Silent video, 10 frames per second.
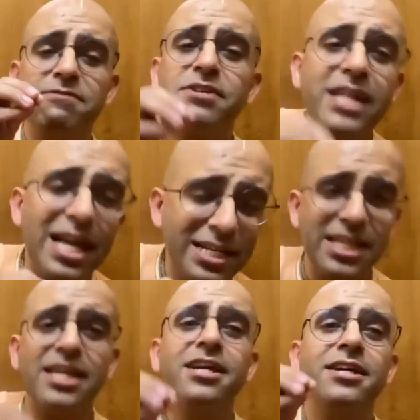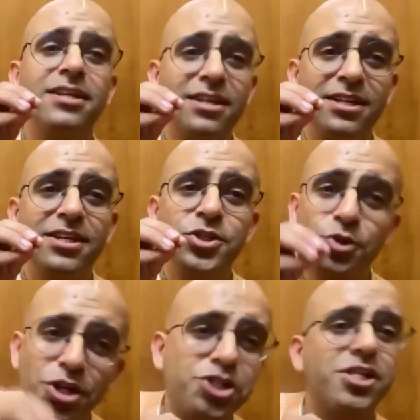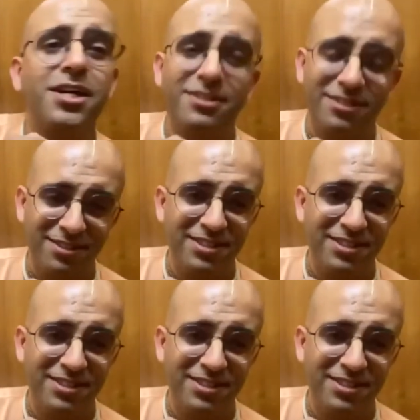my fidelity to Krishna,